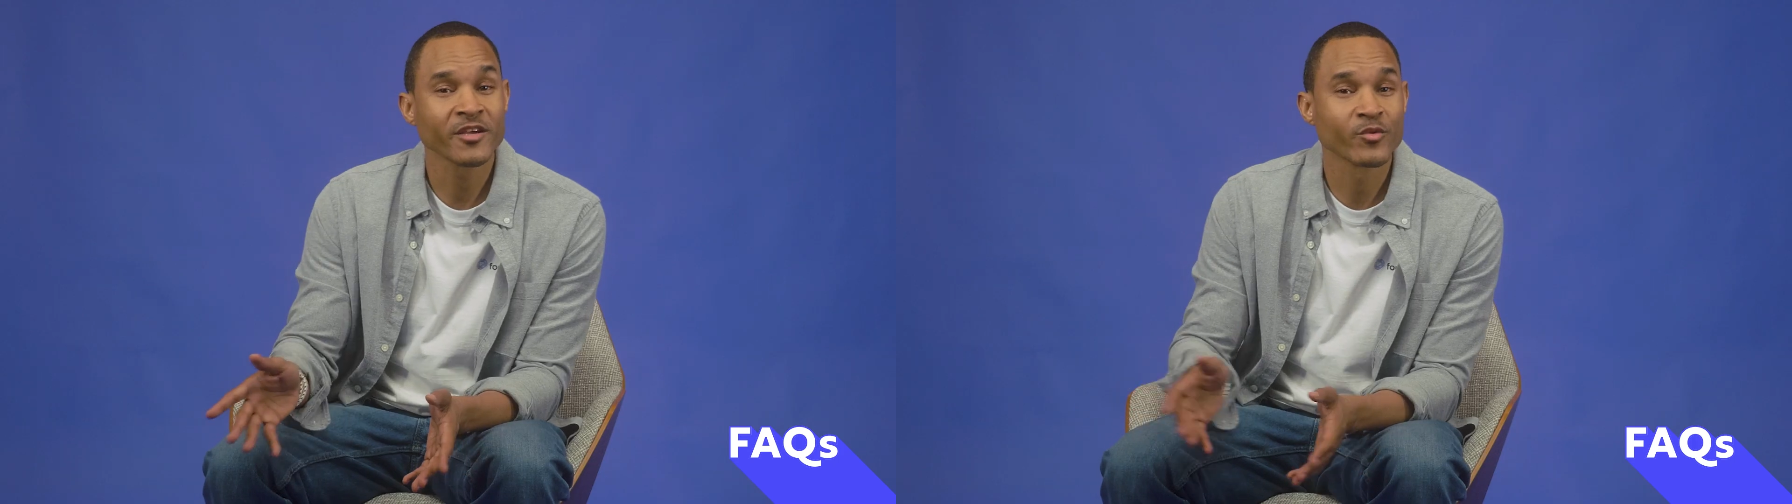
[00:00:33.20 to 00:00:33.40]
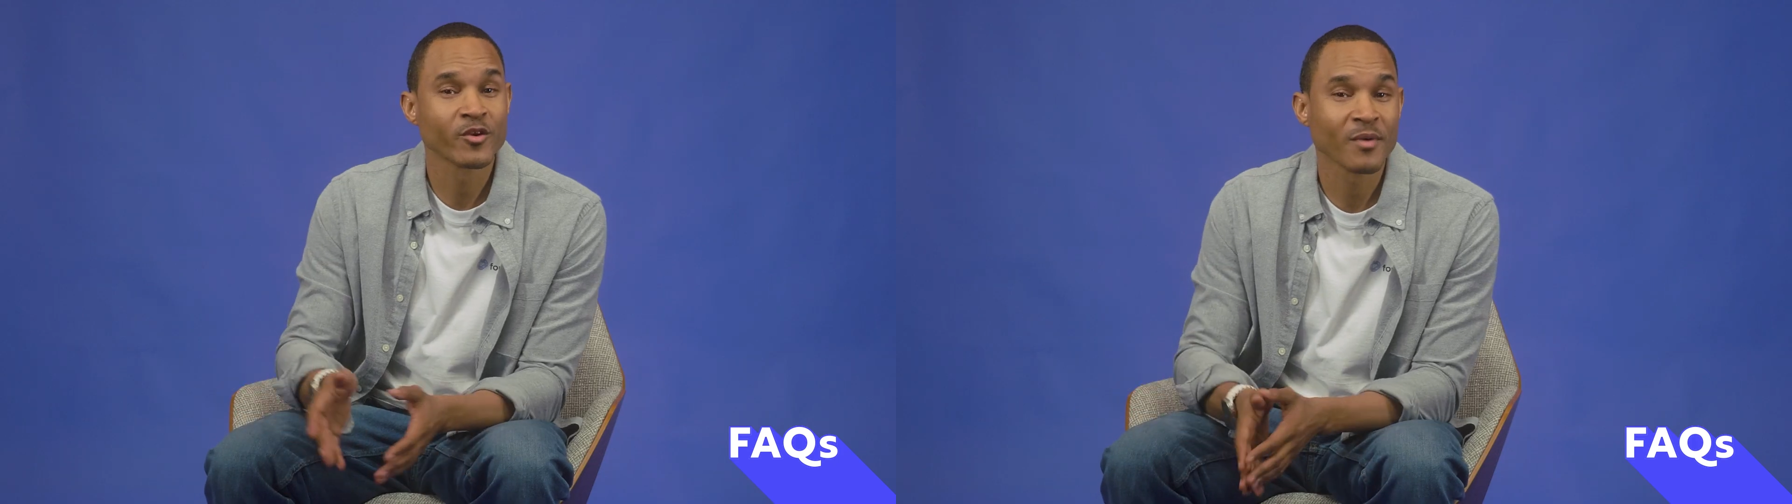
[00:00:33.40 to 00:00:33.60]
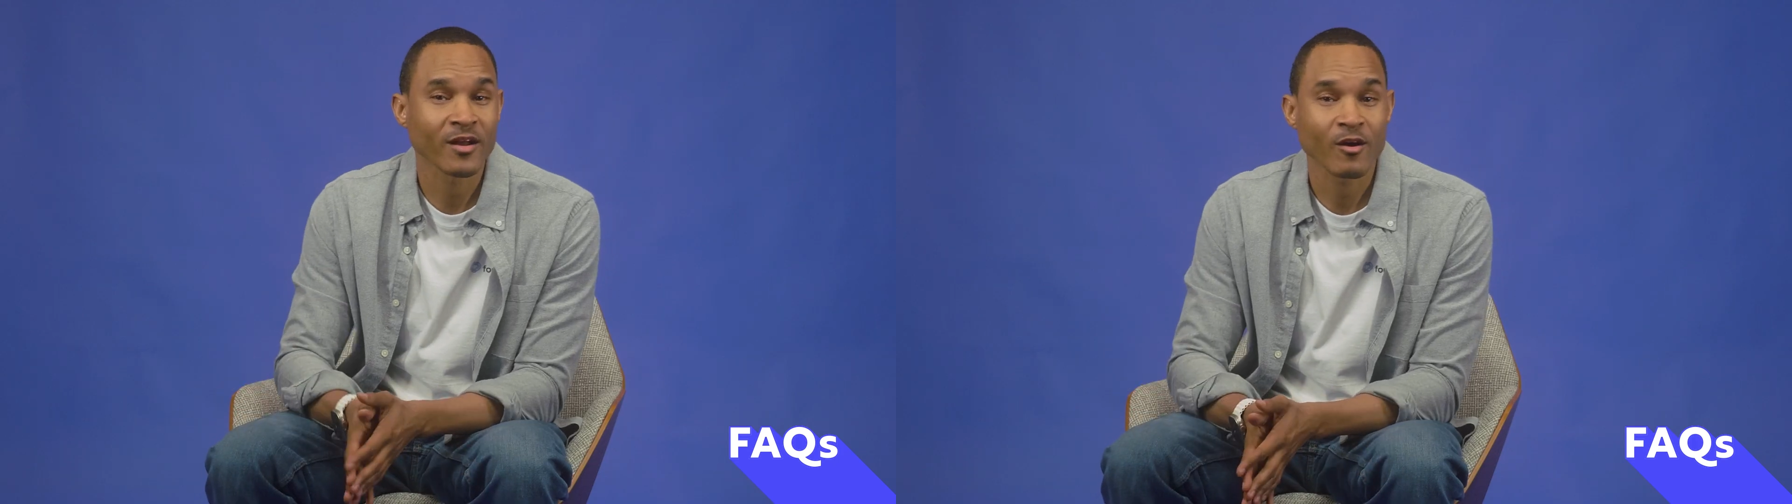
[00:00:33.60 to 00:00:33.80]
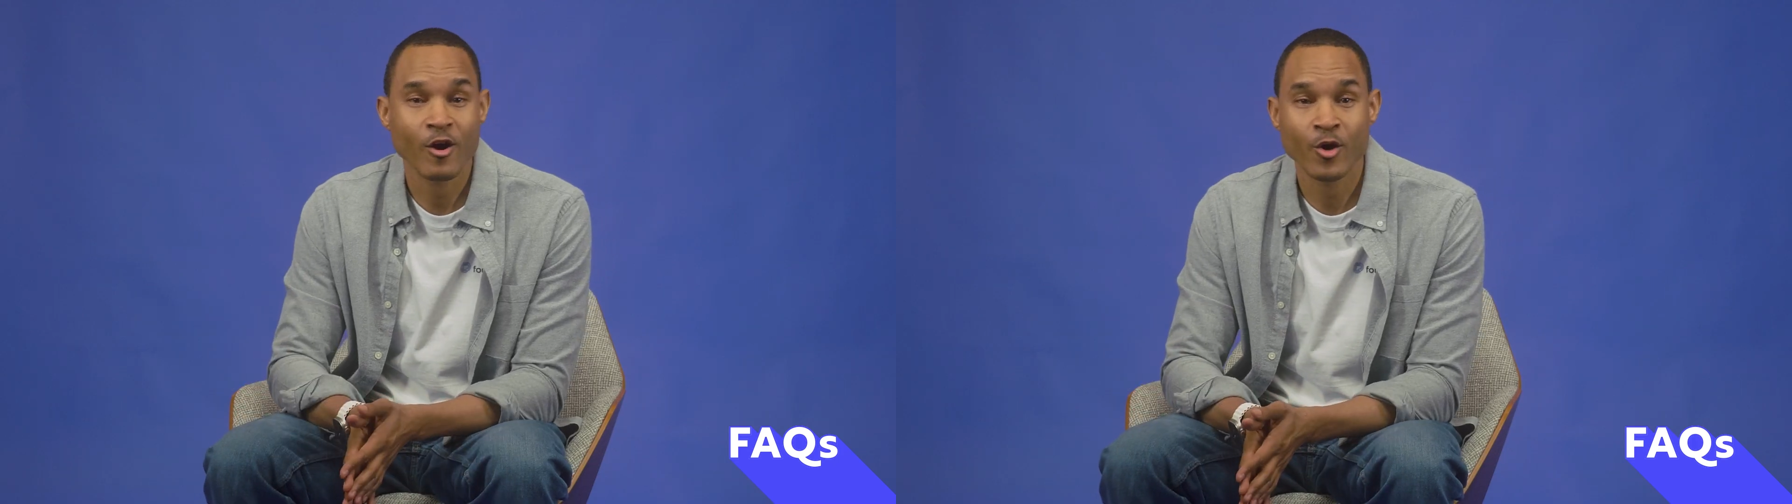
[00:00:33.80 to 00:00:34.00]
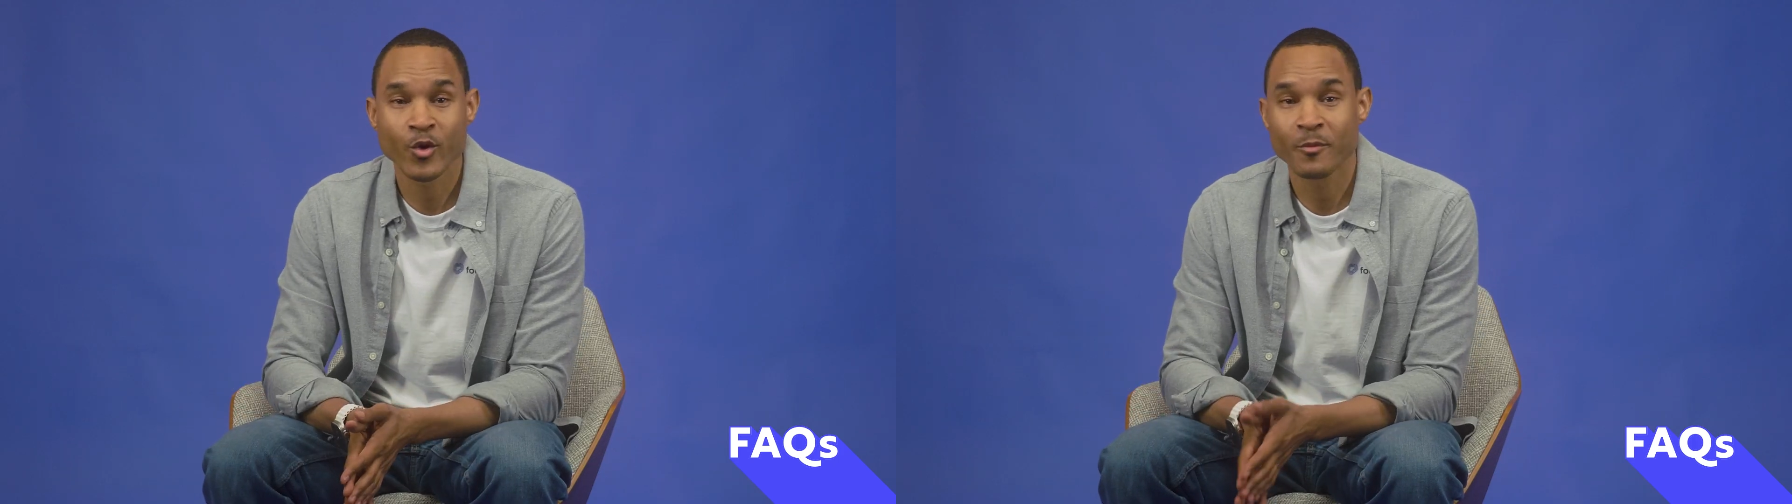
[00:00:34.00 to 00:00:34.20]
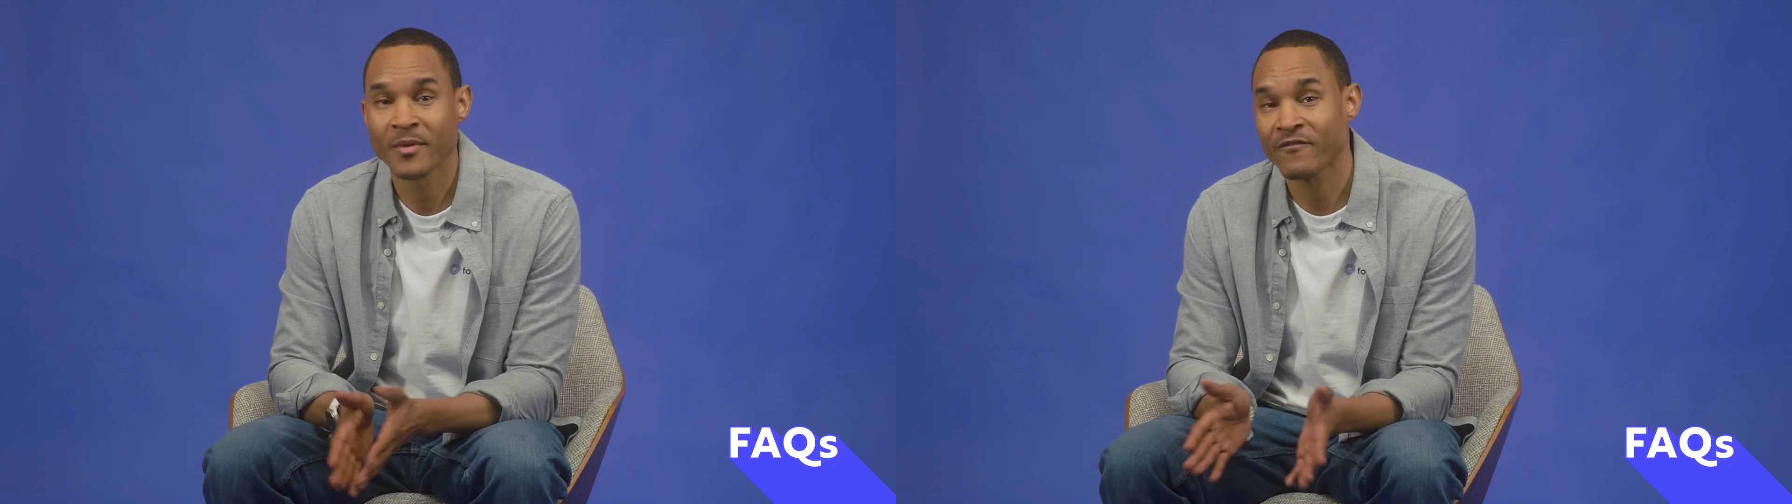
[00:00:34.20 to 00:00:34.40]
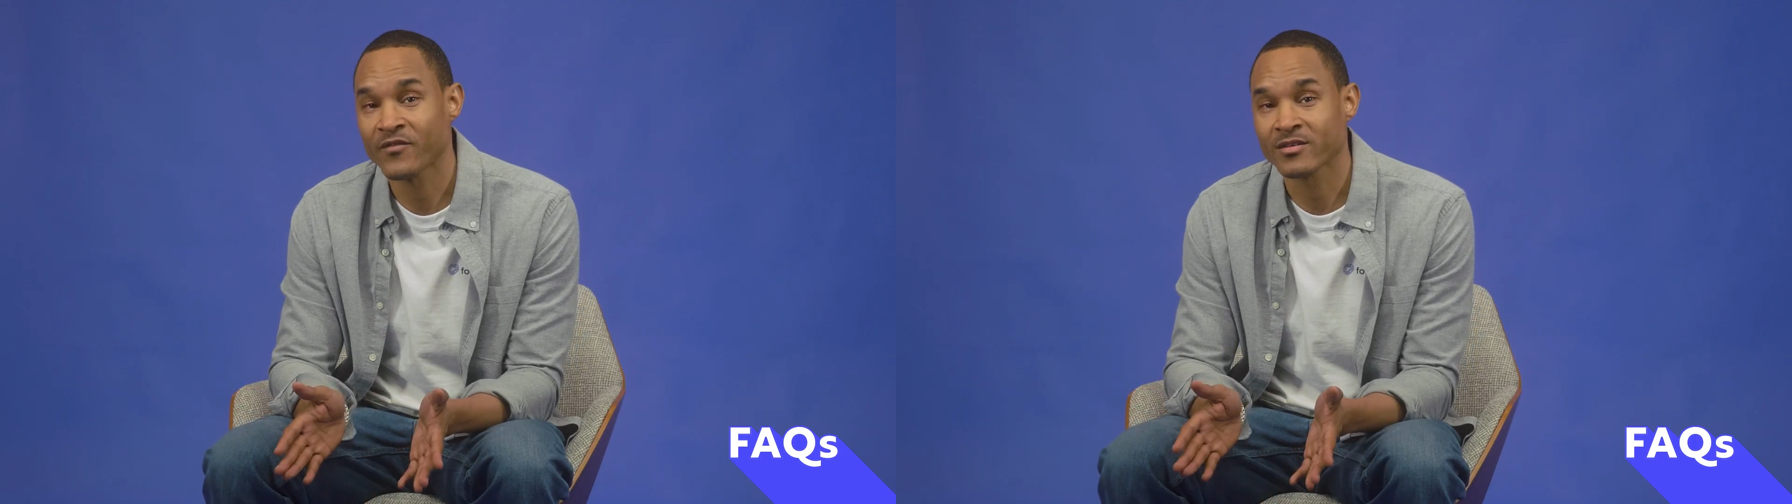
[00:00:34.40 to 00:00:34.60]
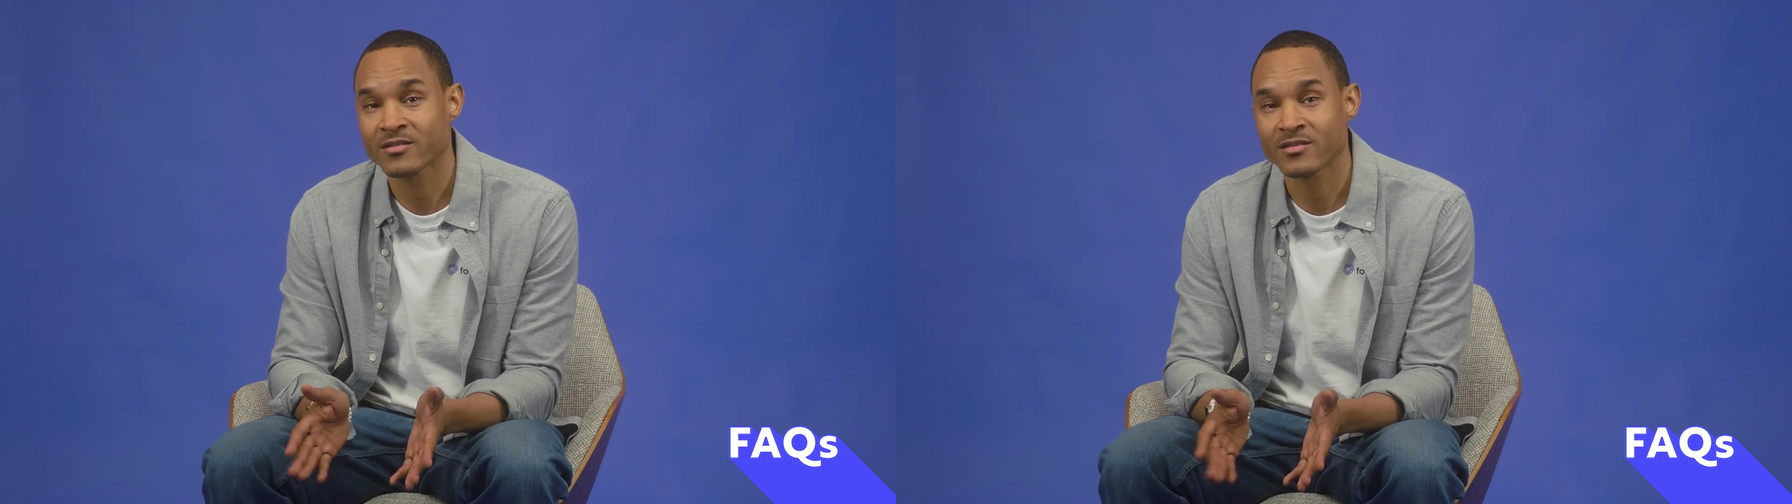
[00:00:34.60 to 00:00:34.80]
inquiry about a hardware
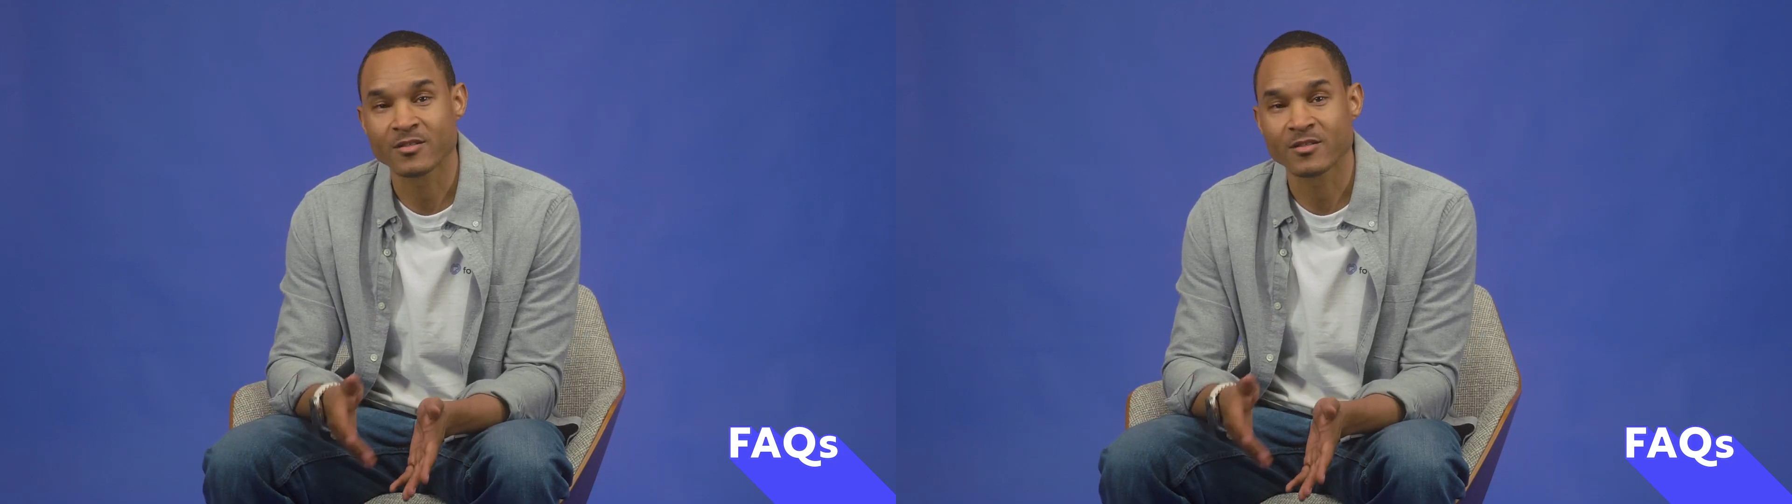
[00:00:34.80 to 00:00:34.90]
malfunction